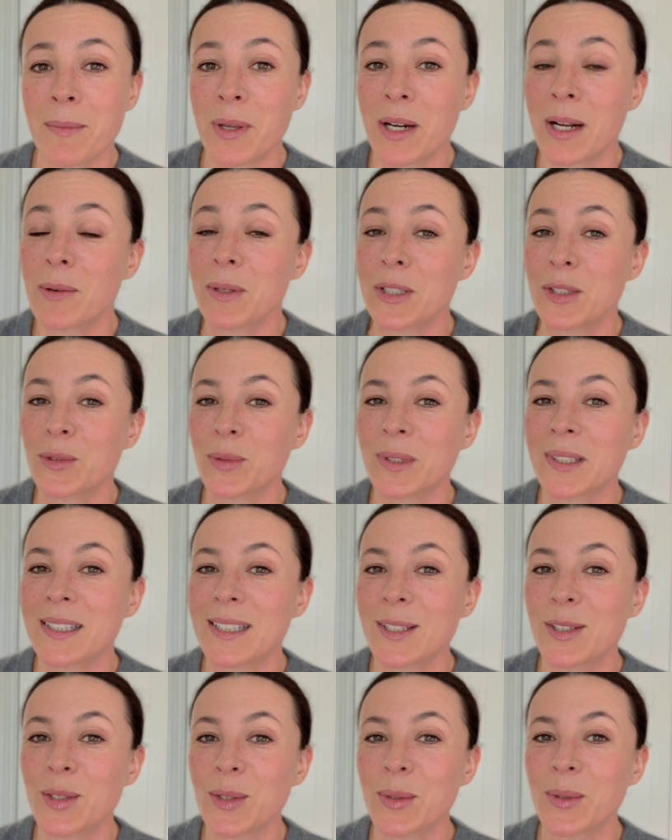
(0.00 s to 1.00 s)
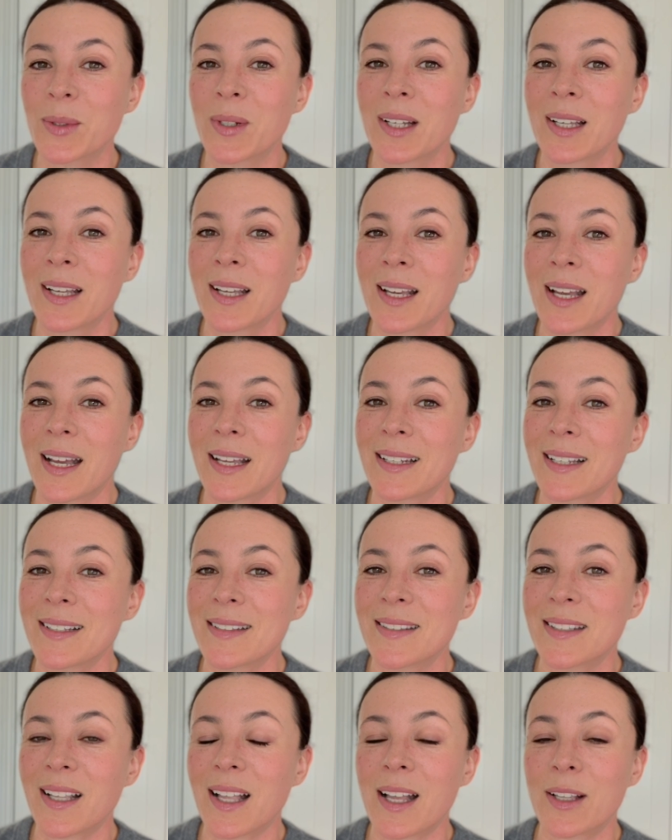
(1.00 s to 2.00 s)
But I was 22 and I
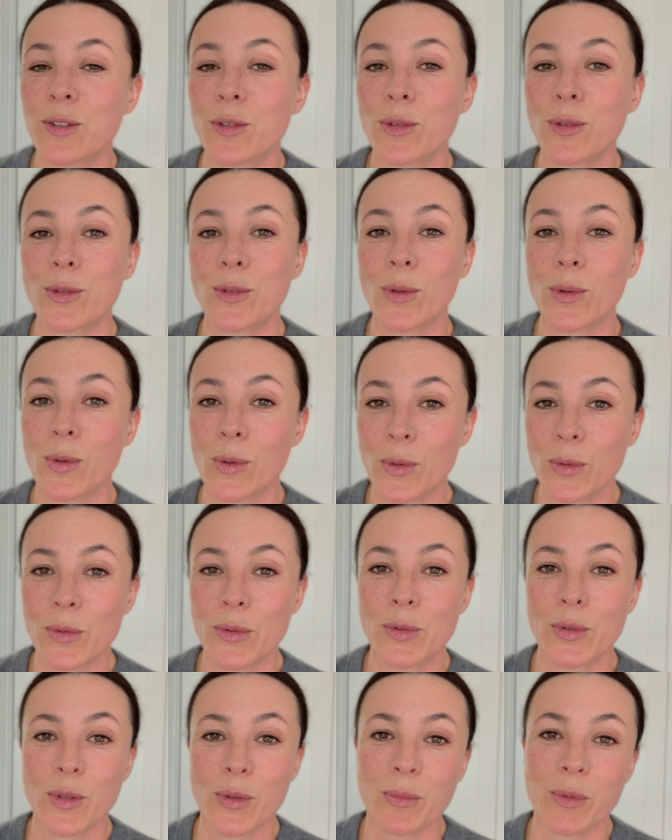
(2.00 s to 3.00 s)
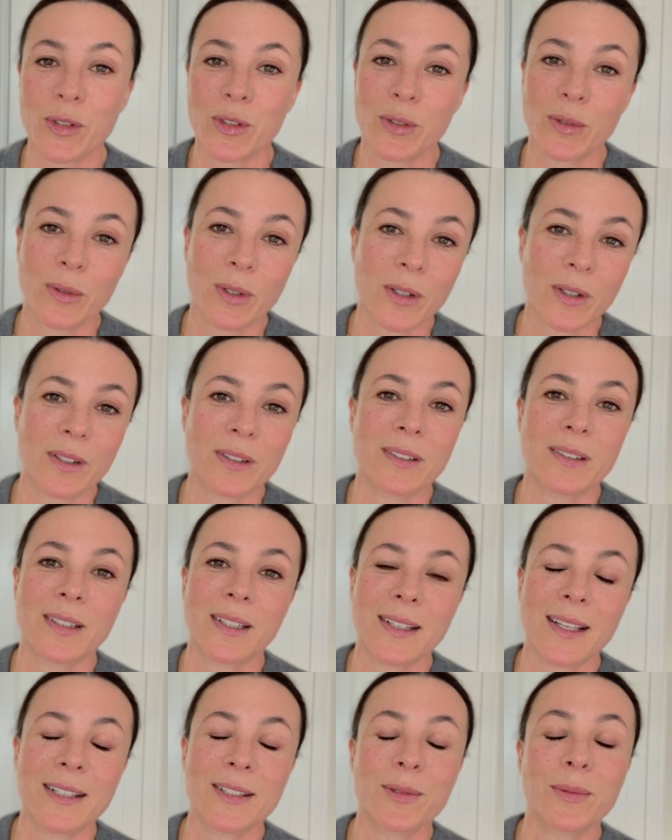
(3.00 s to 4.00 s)
still had so much to learn,
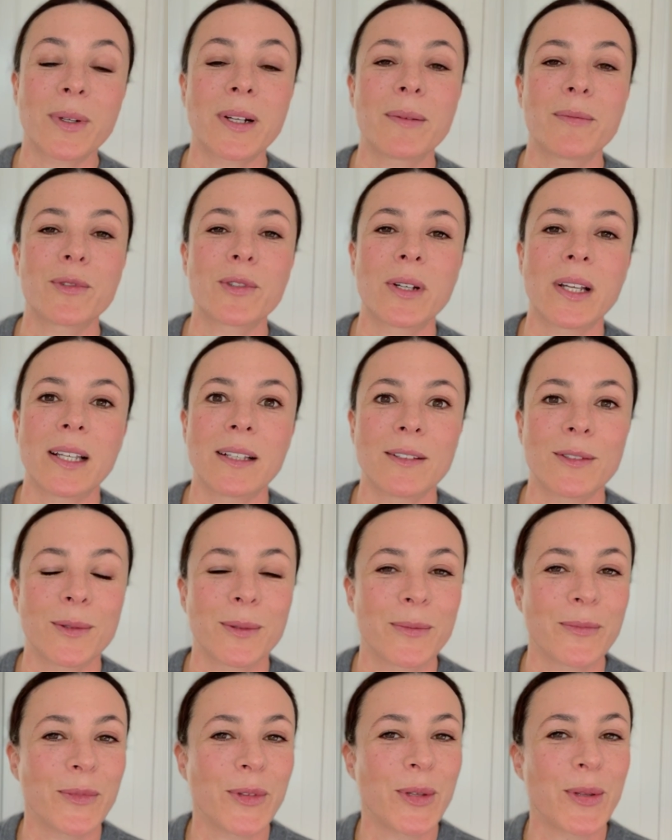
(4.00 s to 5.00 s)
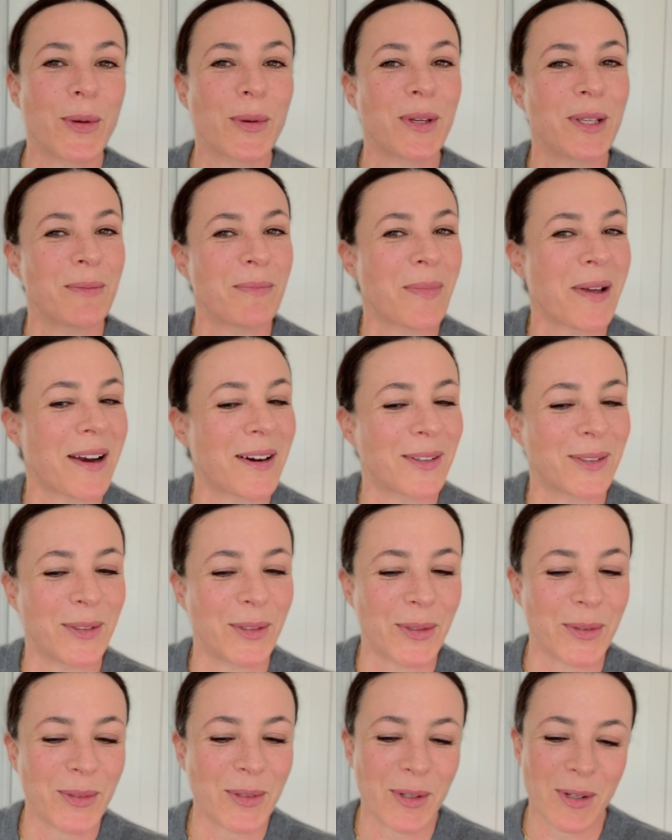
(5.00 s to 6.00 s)
and that's what I'm trying to, you know, impair on
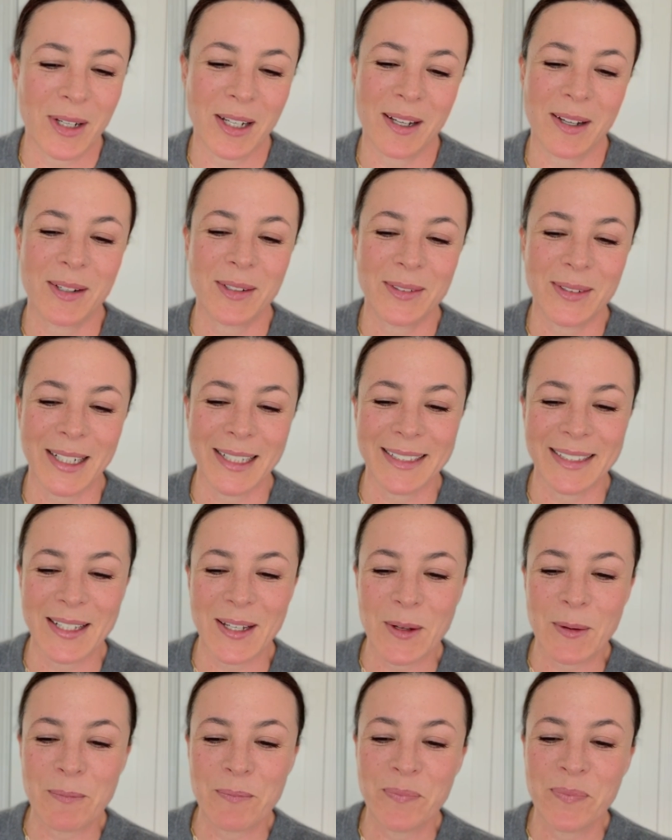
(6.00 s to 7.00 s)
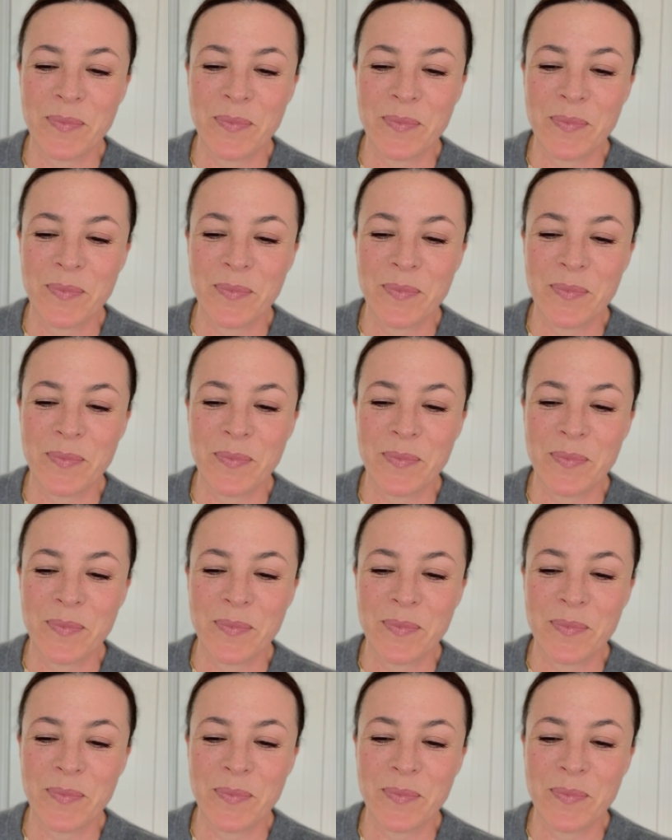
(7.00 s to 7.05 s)
you right now.